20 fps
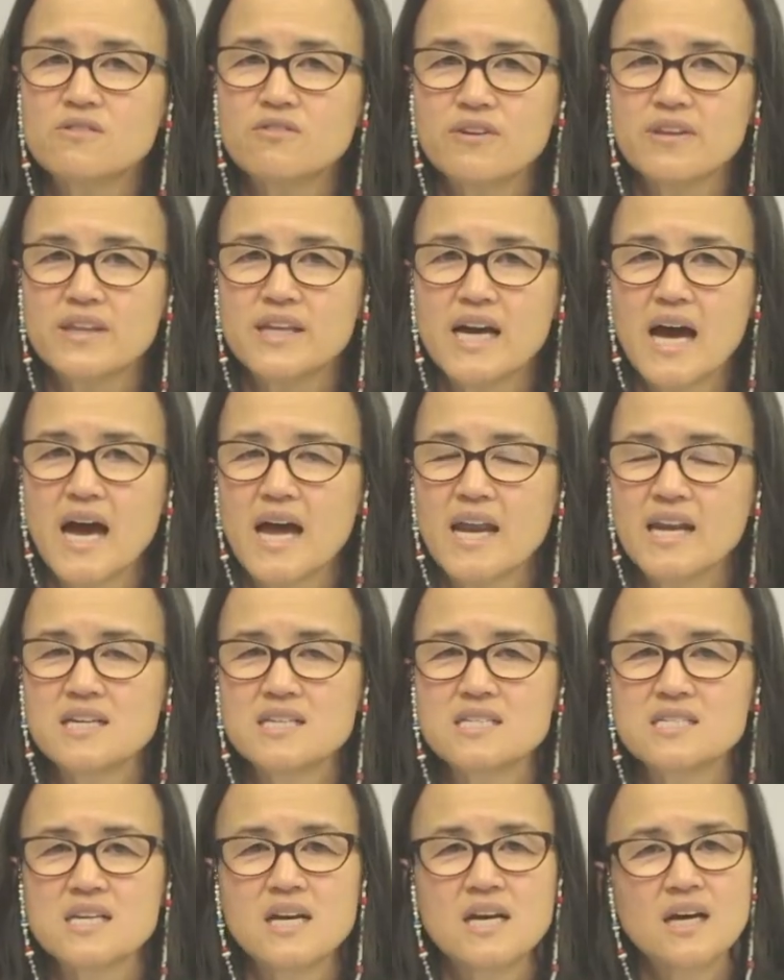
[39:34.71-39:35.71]
for that
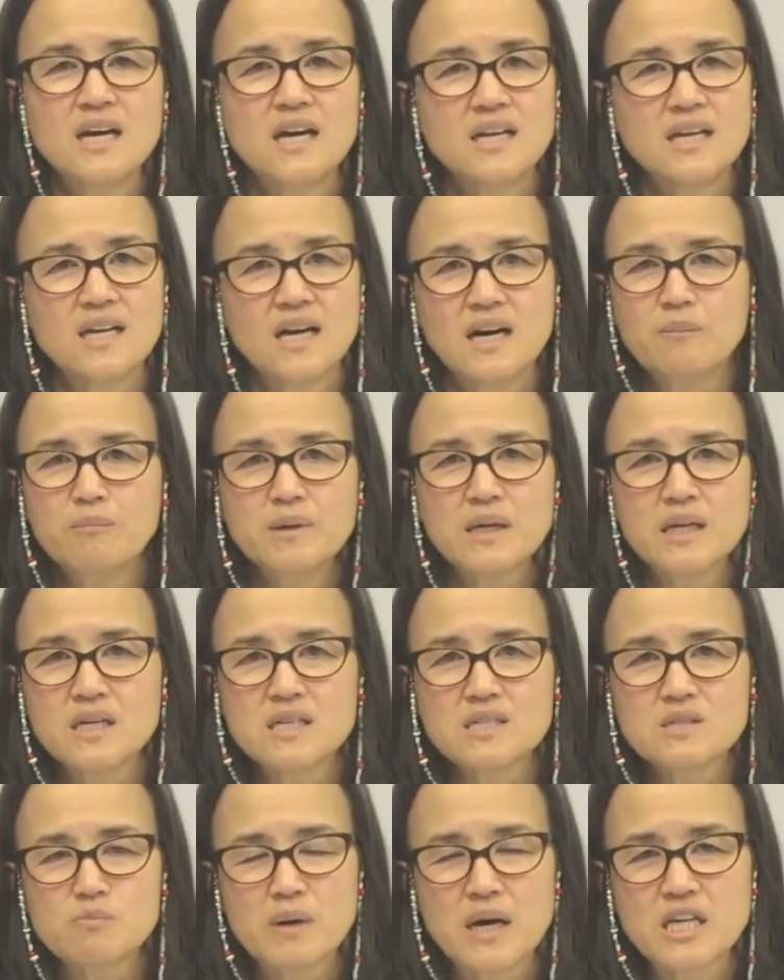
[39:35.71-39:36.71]
is not
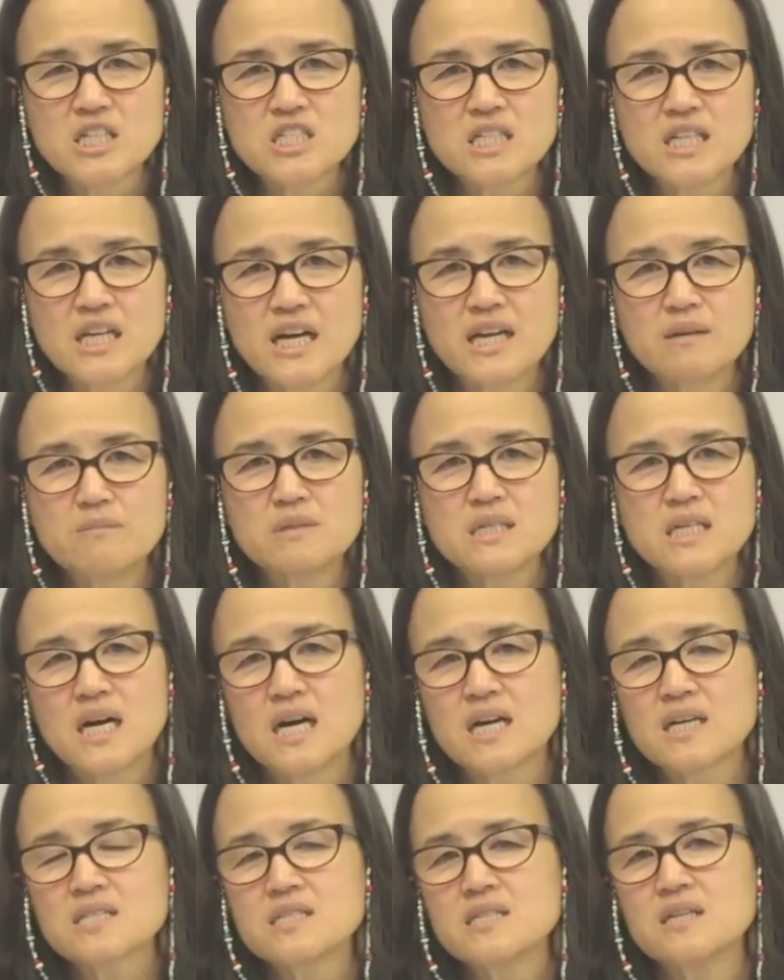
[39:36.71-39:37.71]
because botulinum
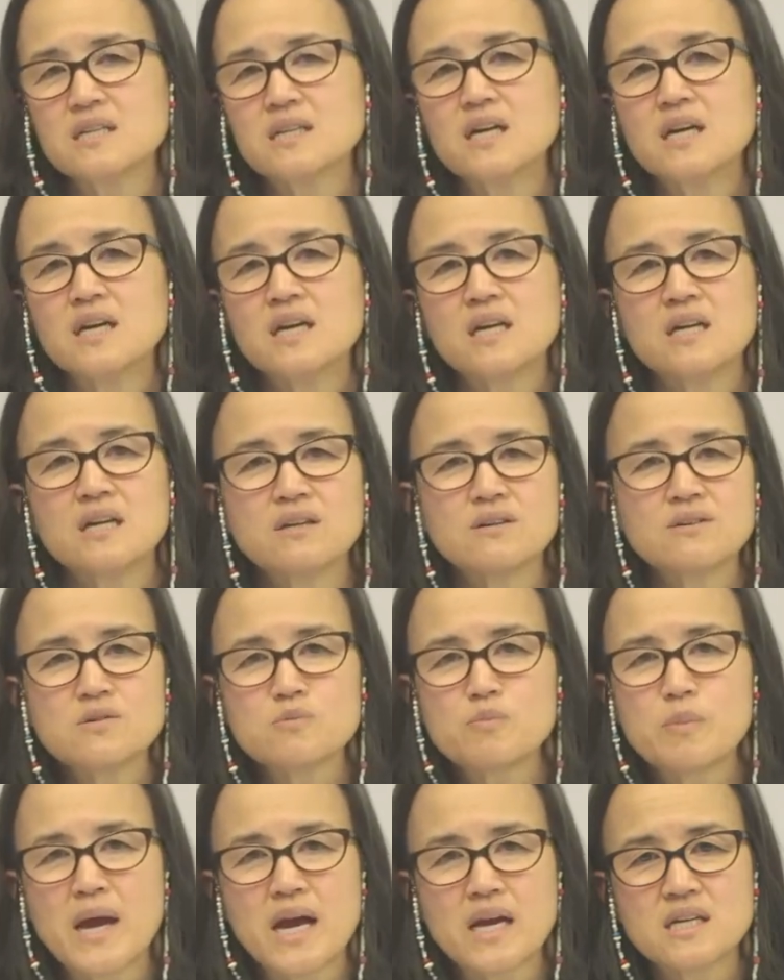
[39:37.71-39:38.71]
toxin kills
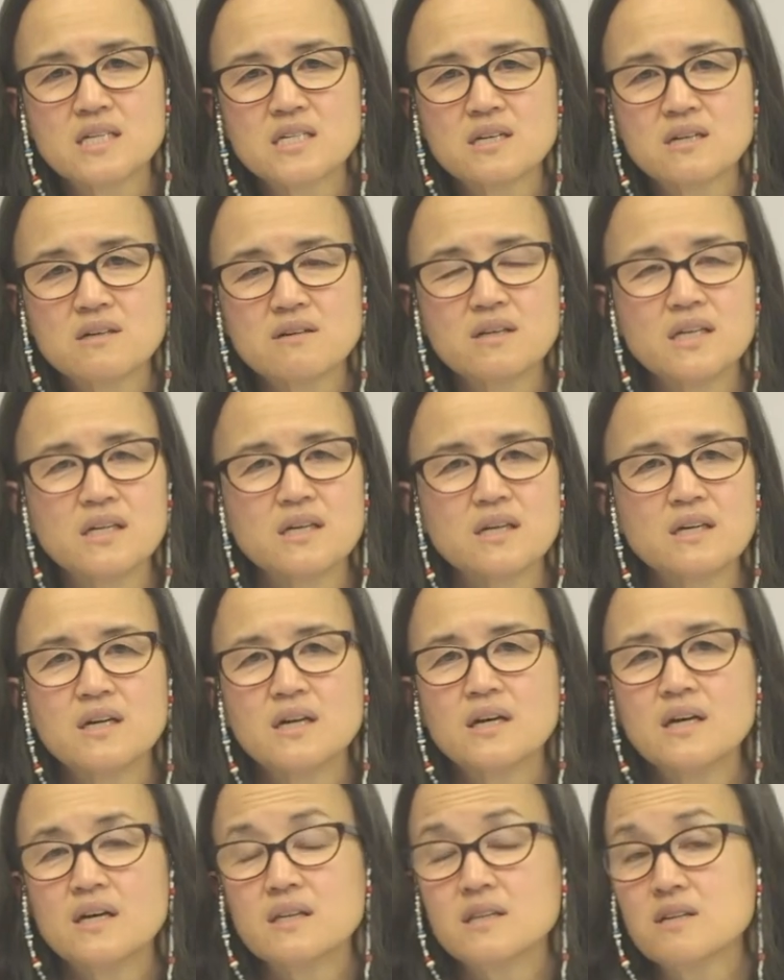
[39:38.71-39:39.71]
bacteria.
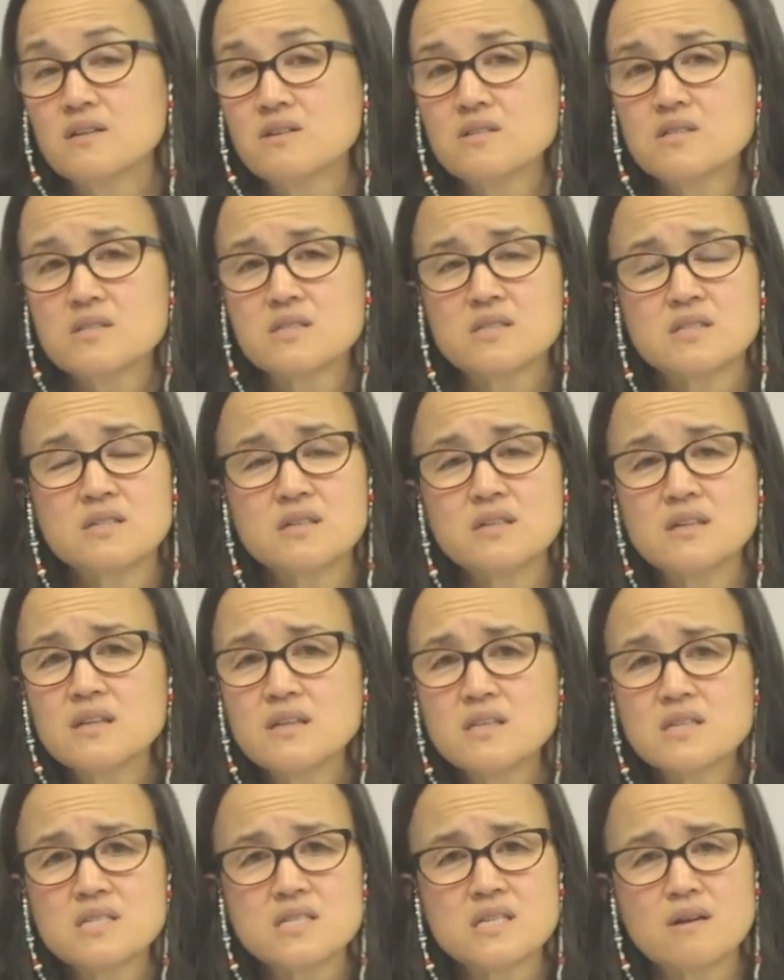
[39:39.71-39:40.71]
There's still
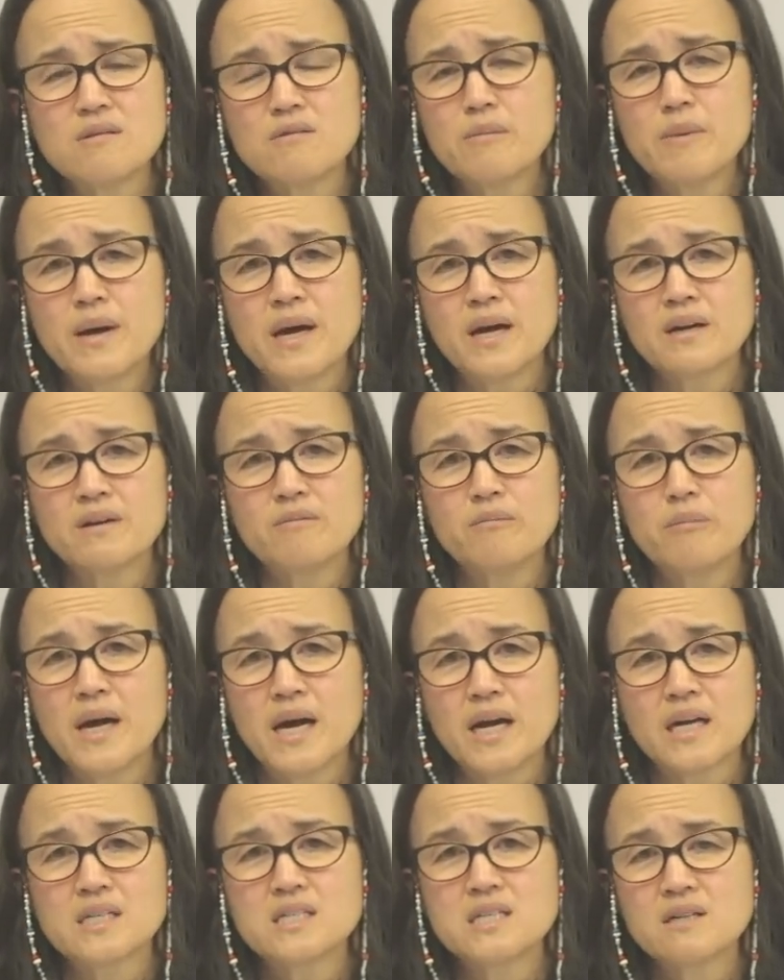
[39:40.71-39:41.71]
the same amount of
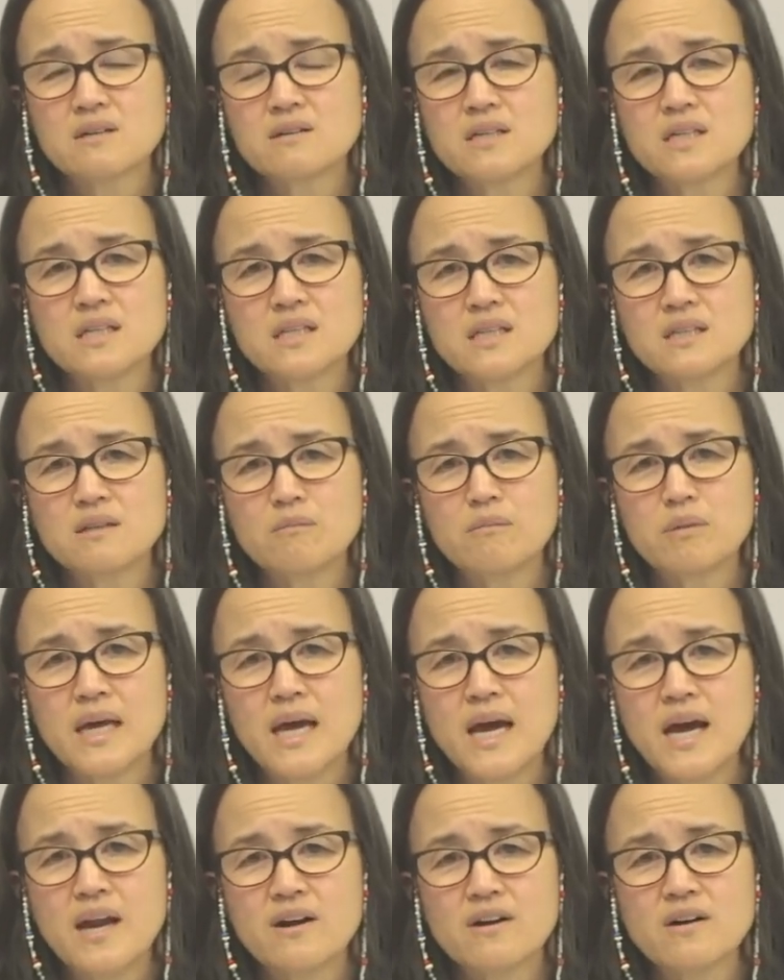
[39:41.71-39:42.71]
bacteria in the
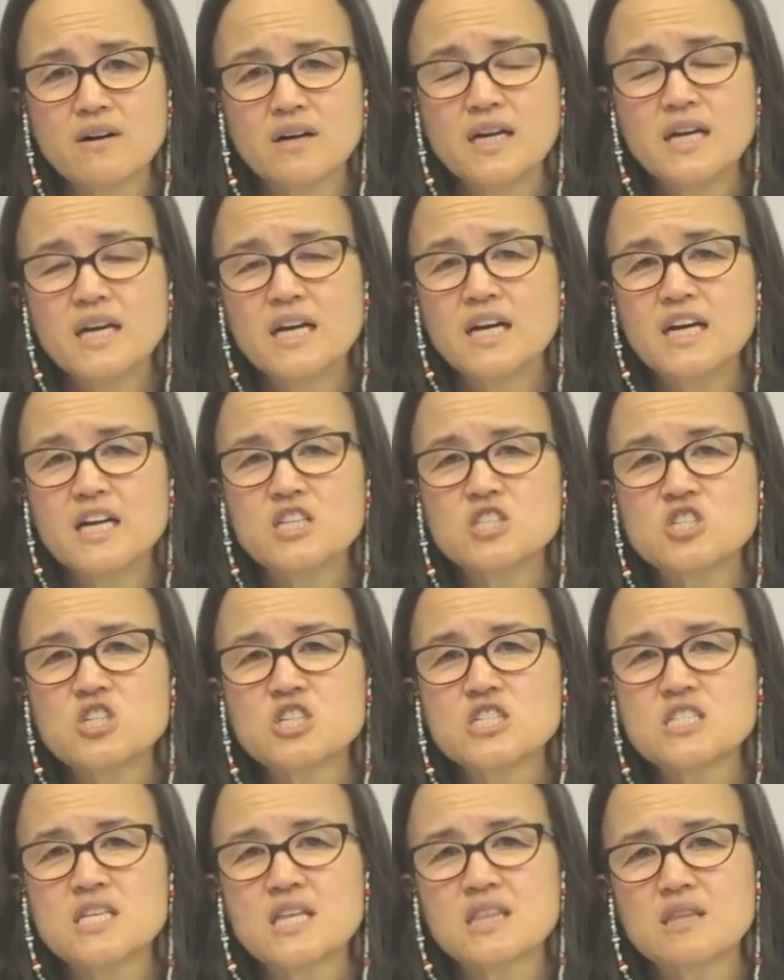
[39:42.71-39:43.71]
bladder. It's
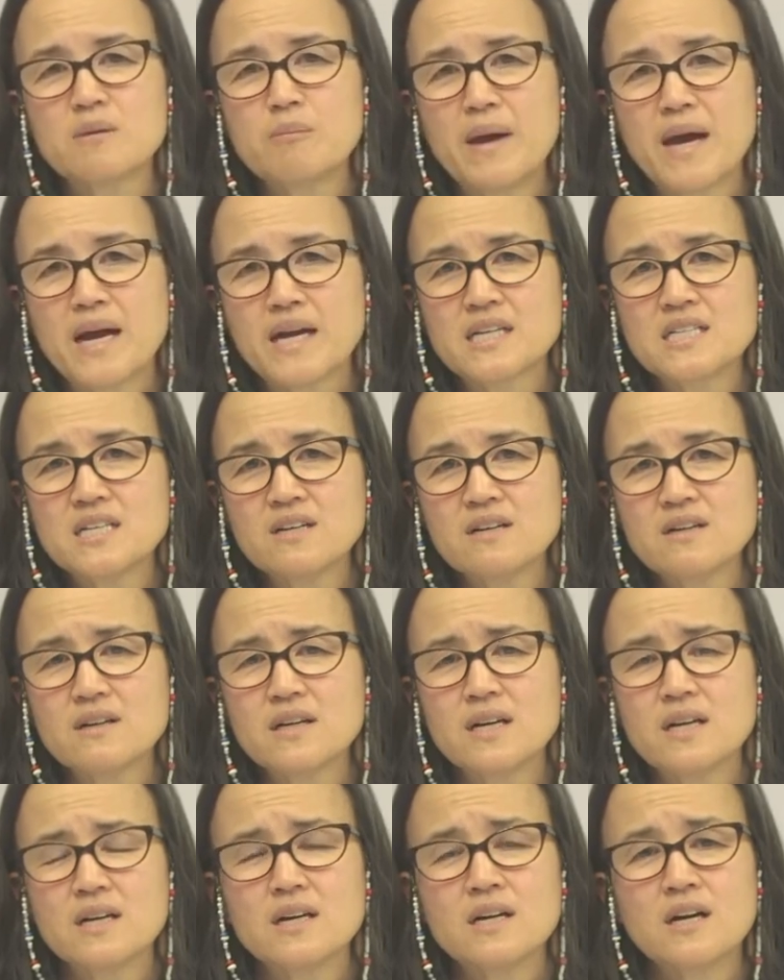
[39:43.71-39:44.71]
just that the
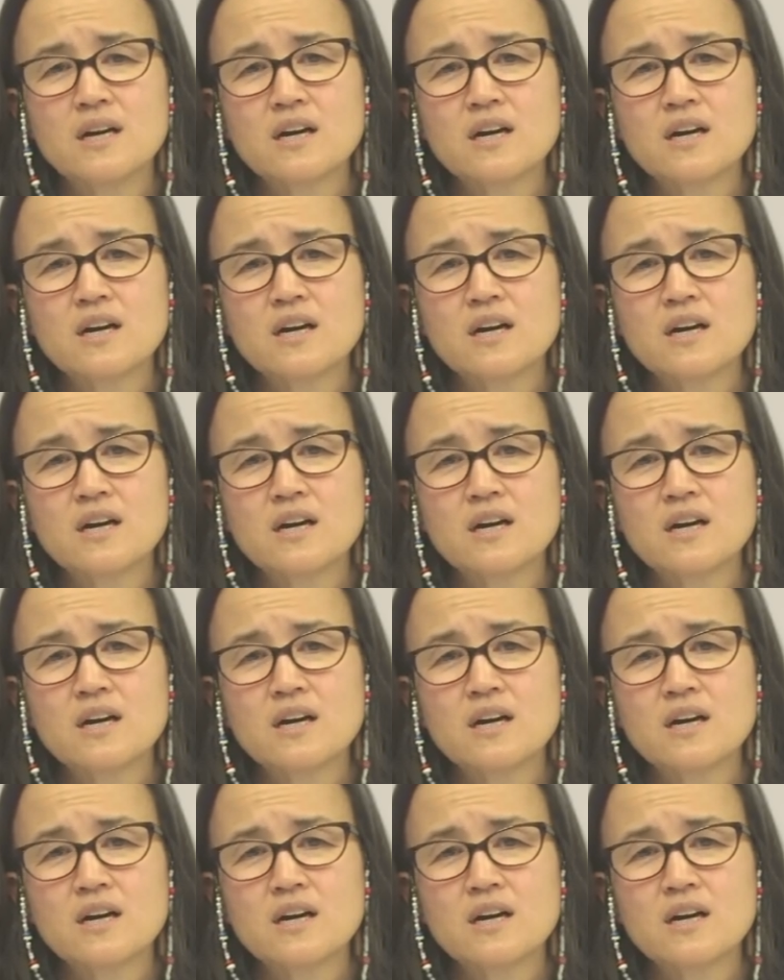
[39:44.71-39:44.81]
bacteria